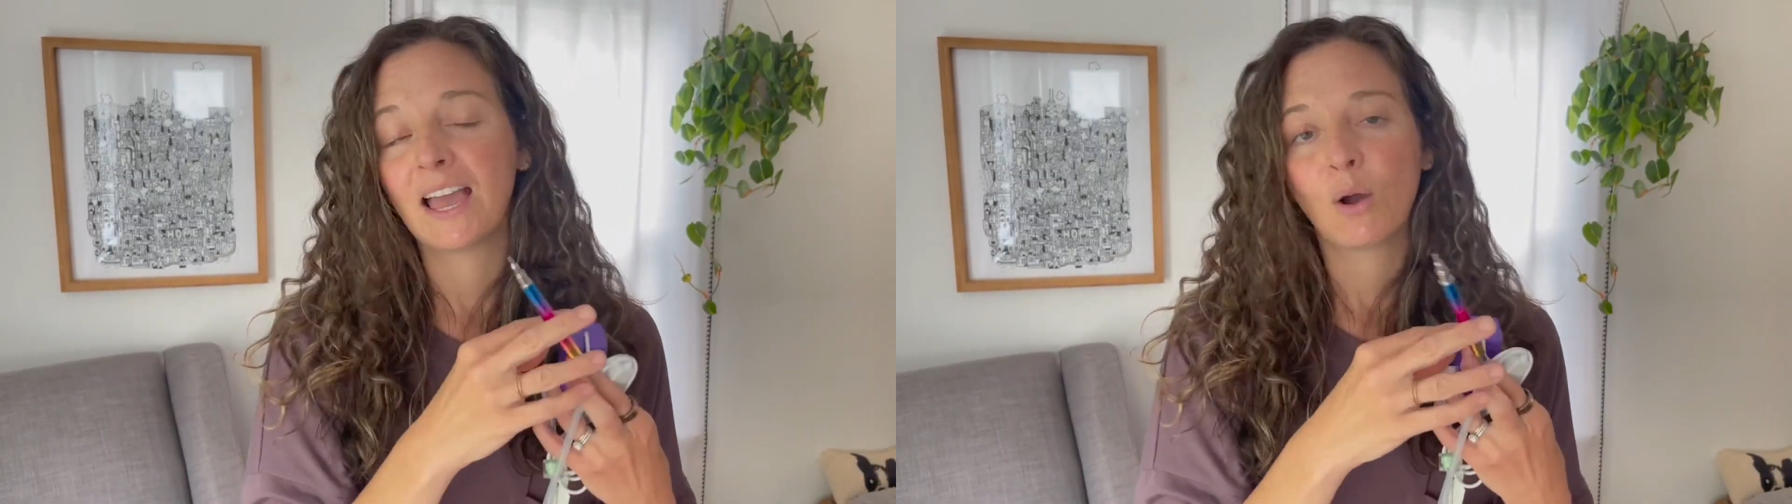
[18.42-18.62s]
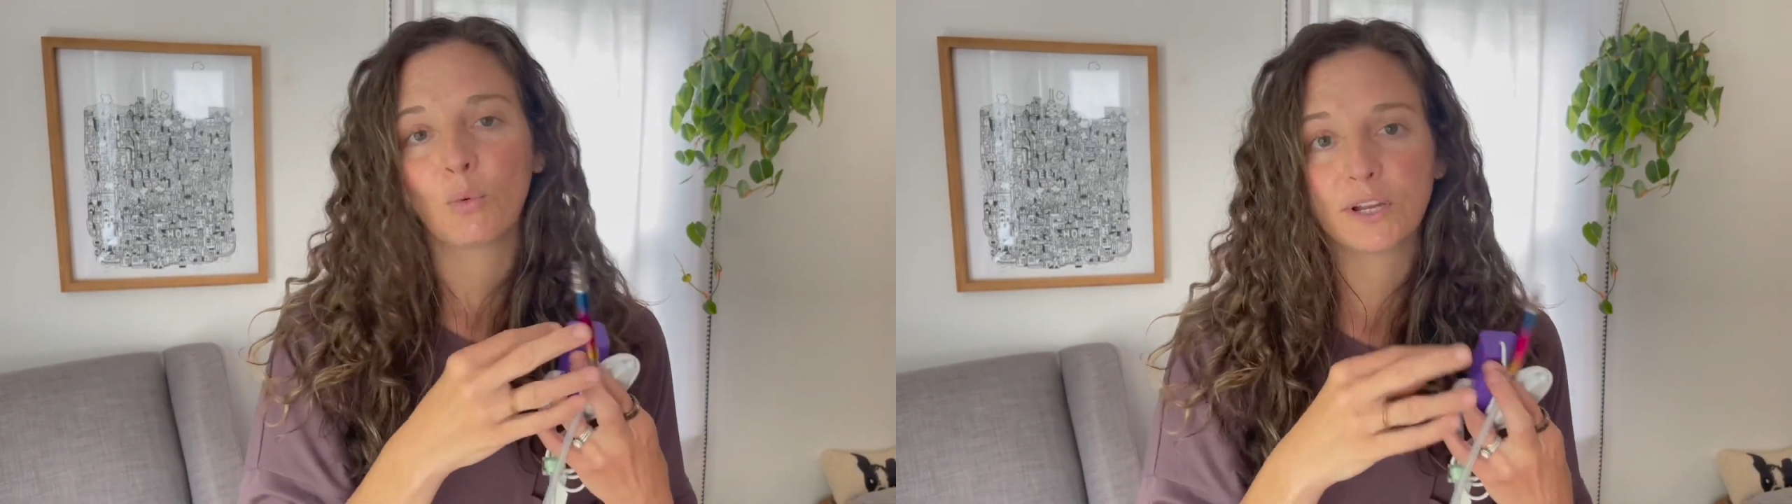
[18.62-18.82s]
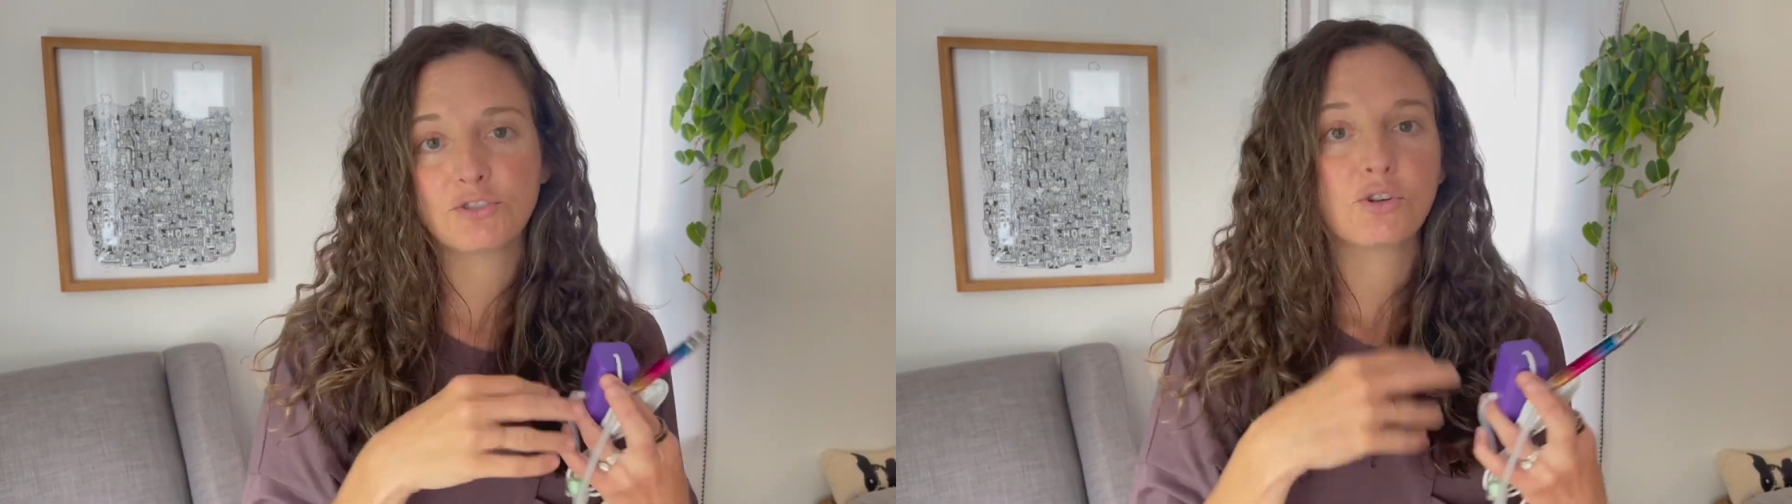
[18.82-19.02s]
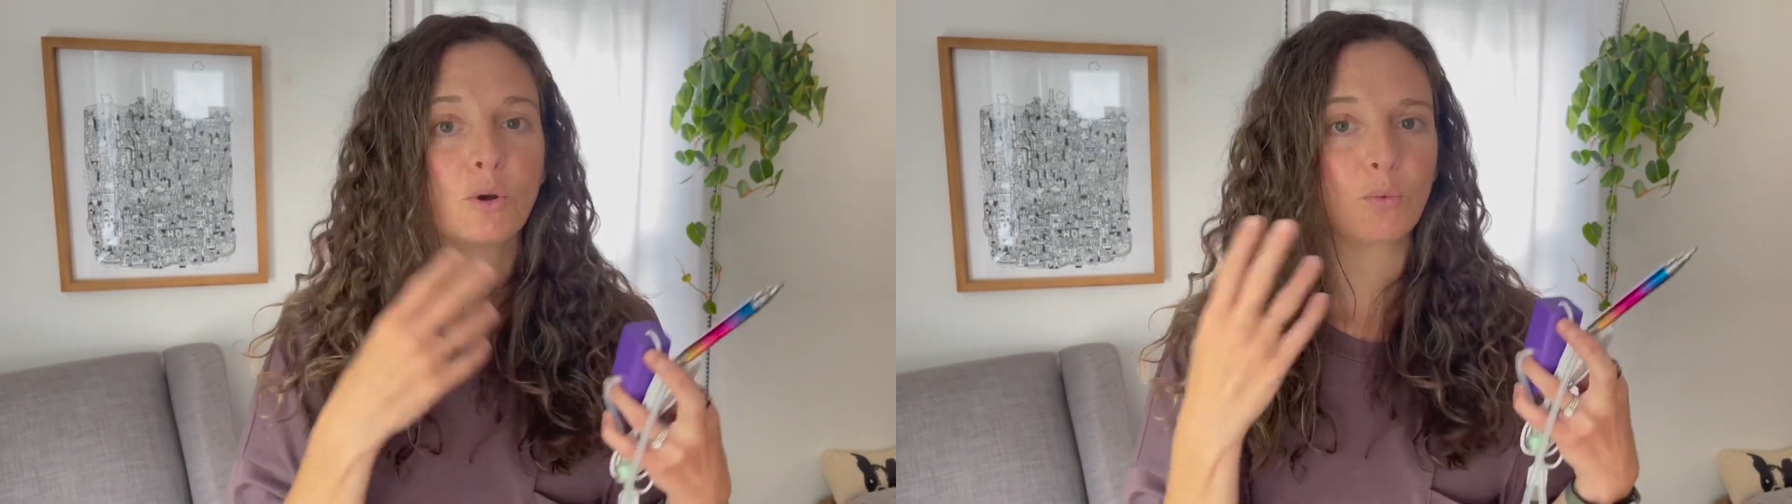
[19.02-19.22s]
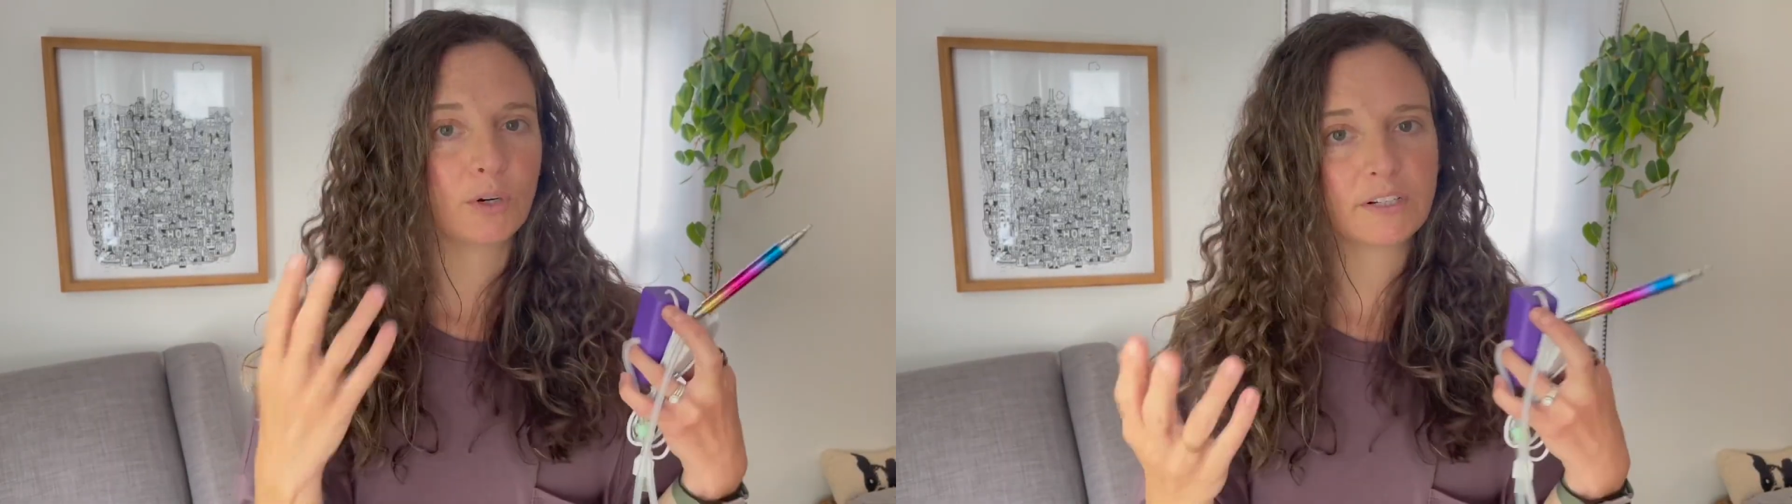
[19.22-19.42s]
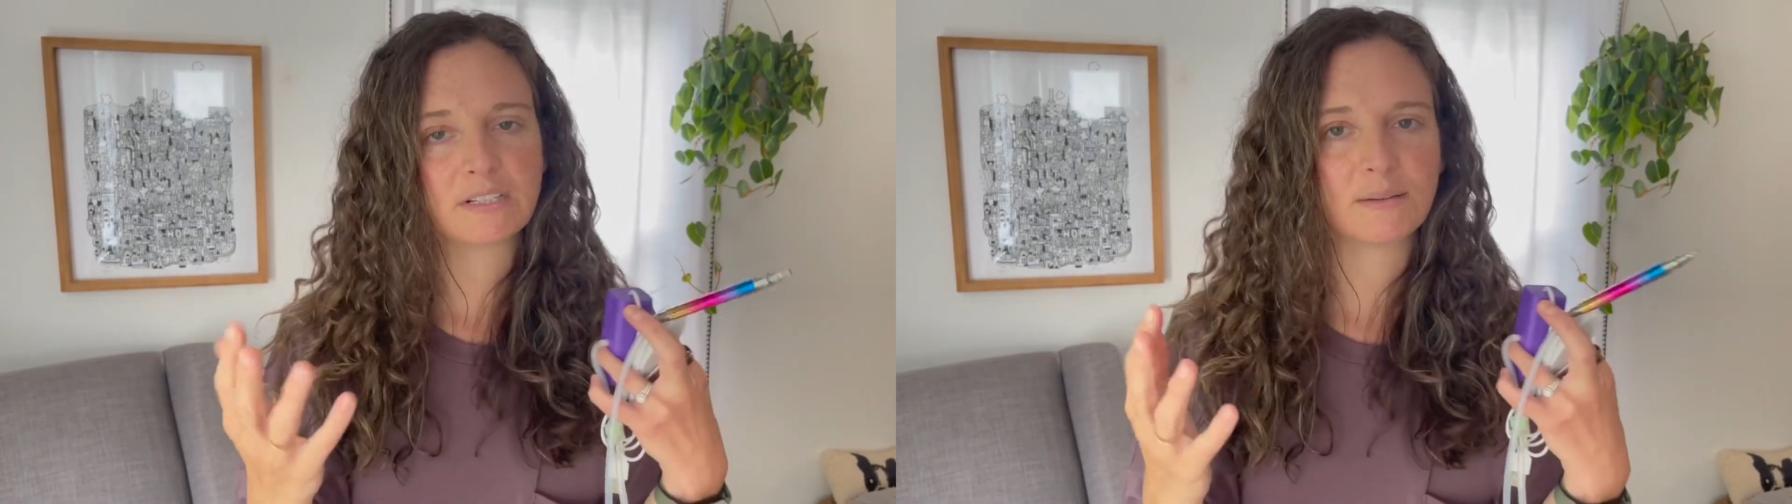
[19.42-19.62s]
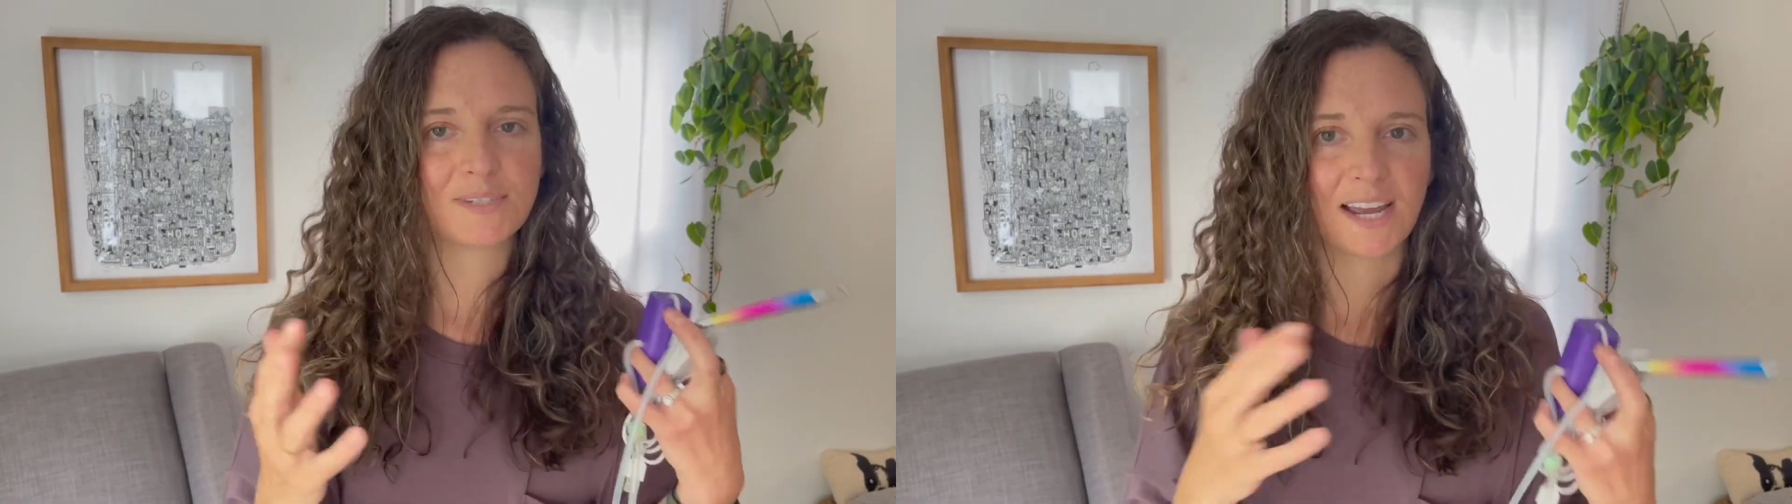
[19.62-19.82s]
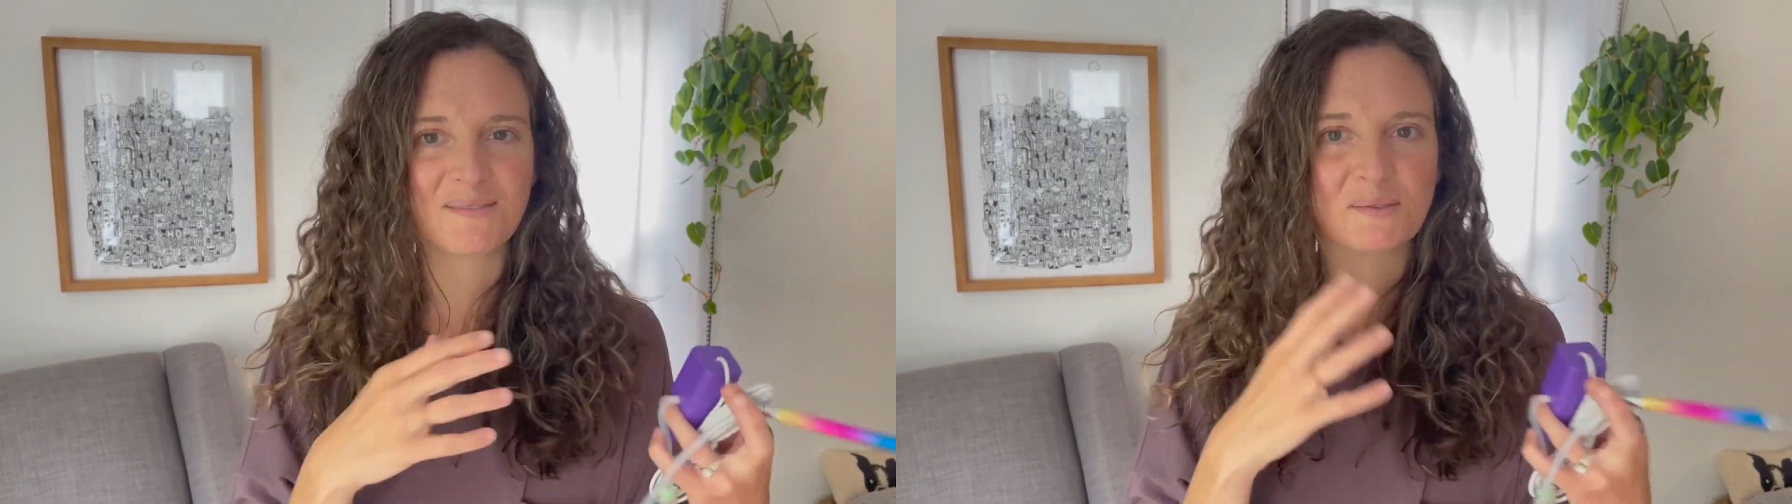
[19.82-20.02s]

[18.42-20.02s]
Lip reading: which works sometimes.